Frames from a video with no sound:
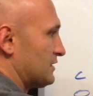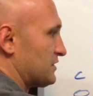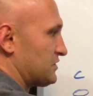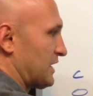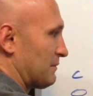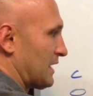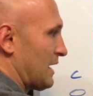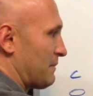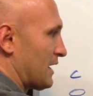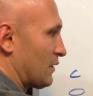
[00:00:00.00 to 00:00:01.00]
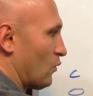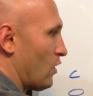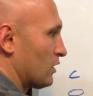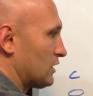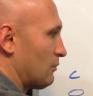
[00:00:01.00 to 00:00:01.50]
The Sam linebacker
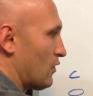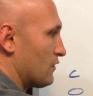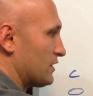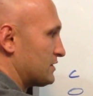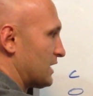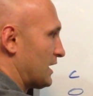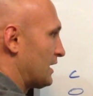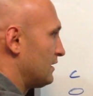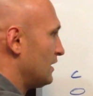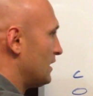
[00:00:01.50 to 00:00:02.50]
walked up over the tight end.